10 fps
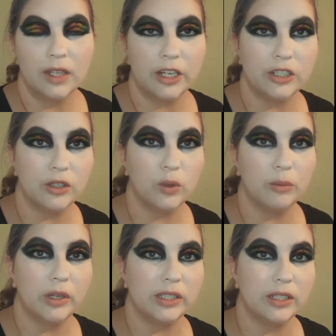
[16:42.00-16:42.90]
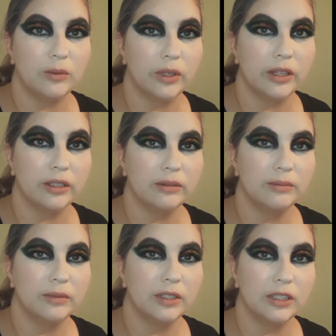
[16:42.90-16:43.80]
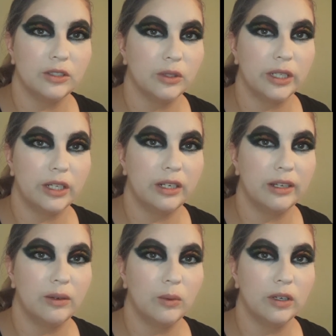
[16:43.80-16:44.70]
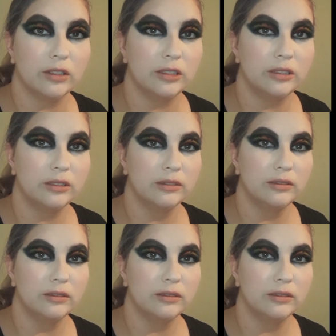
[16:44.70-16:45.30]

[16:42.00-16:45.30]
I should quit messing with it. It's only gonna get worse.